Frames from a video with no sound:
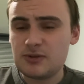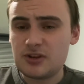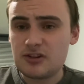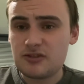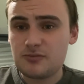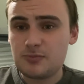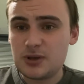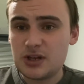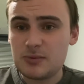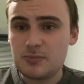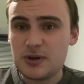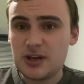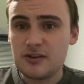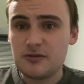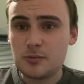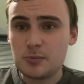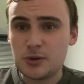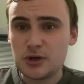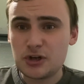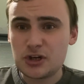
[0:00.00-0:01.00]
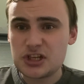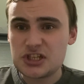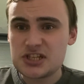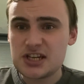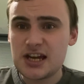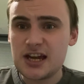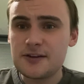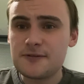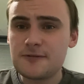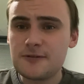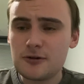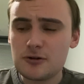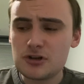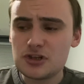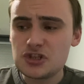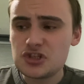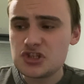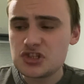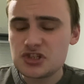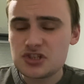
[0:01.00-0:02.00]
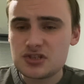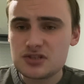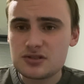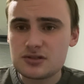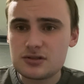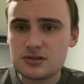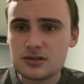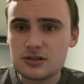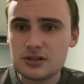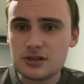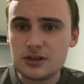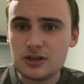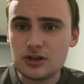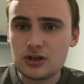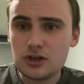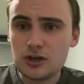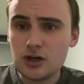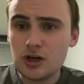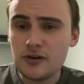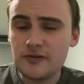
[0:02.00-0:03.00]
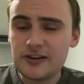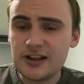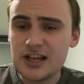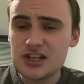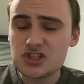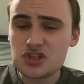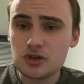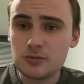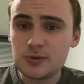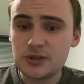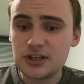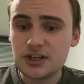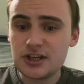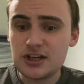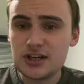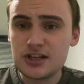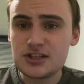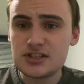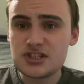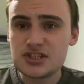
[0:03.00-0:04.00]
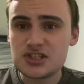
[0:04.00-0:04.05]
They've been a bit of a bogey side for us over the last couple of years.